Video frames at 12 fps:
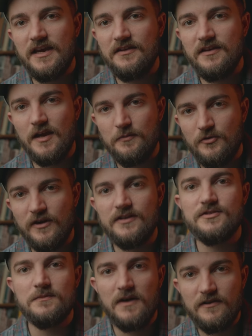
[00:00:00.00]
and the
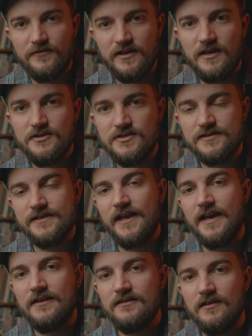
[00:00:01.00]
upgrades or modifications I
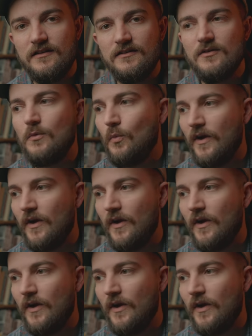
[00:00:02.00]
had done,